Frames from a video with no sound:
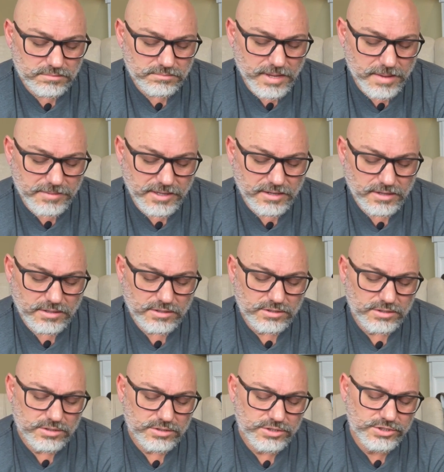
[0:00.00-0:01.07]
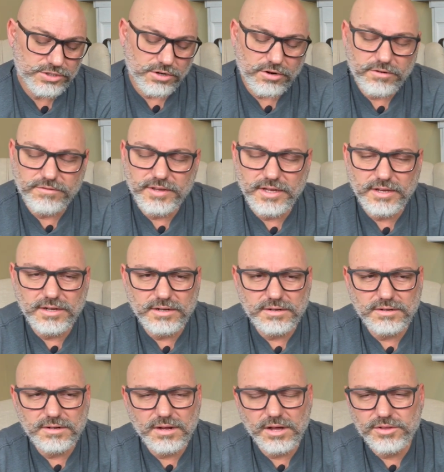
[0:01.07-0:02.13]
maybe
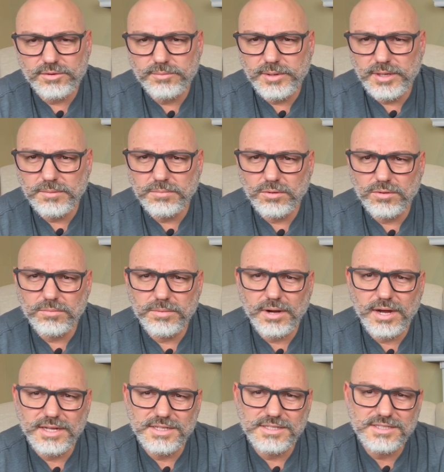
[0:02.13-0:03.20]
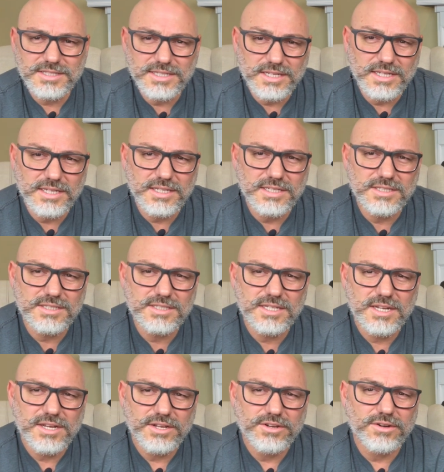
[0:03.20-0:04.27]
serving other people behind the scenes,
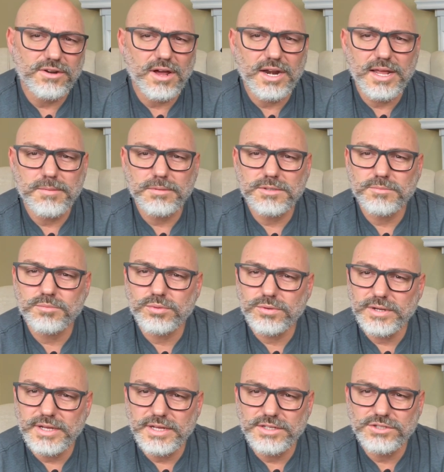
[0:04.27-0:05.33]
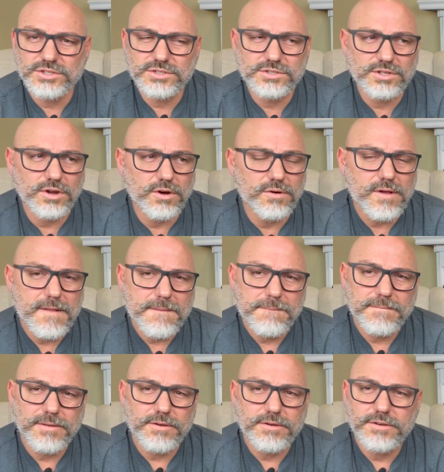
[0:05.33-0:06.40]
you're not able to preach, so
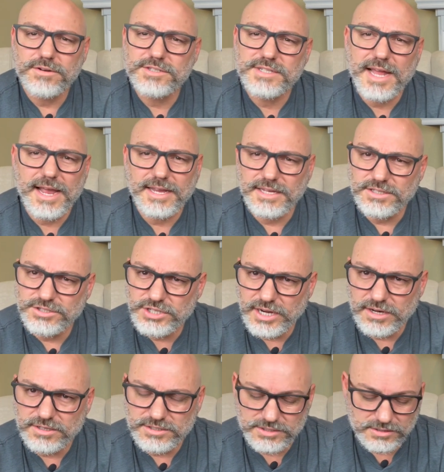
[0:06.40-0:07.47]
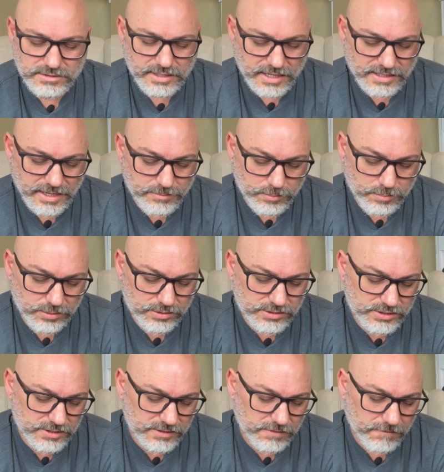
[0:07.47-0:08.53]
you're stacking chairs, that type of
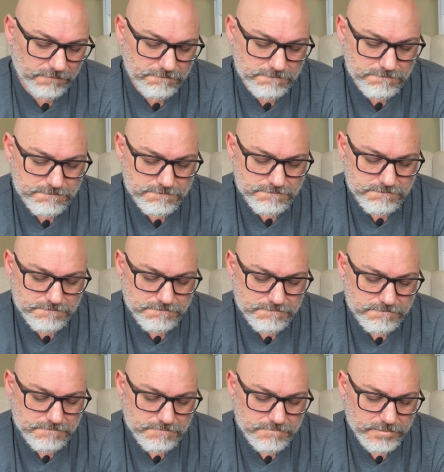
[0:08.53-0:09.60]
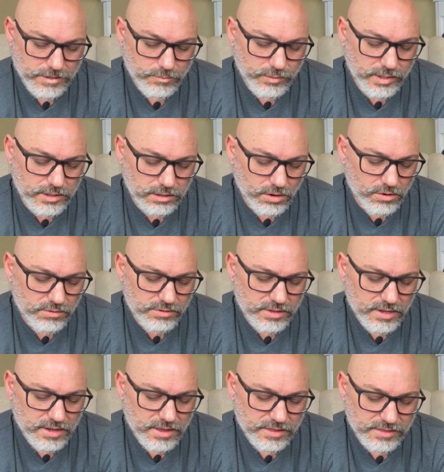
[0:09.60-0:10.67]
person. We clothe
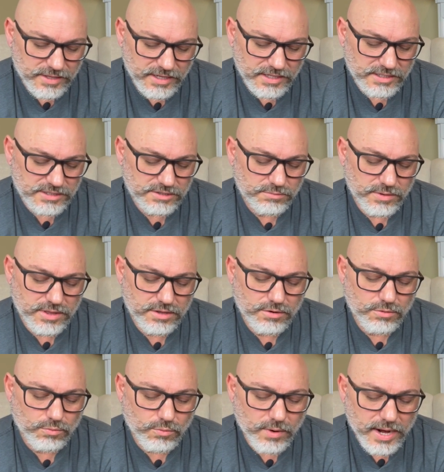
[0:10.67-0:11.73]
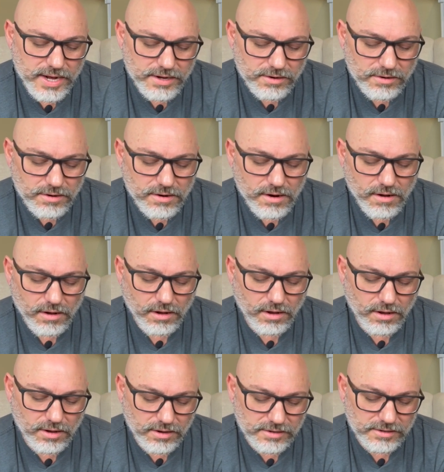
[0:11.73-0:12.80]
these with greater
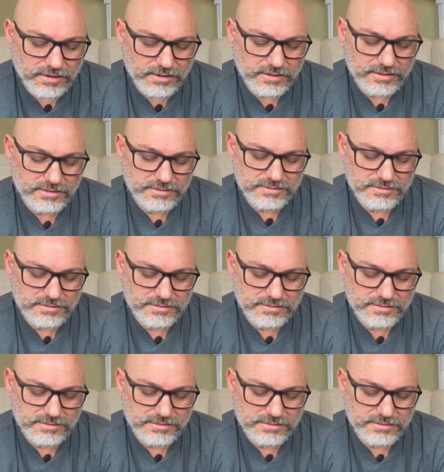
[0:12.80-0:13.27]
honor,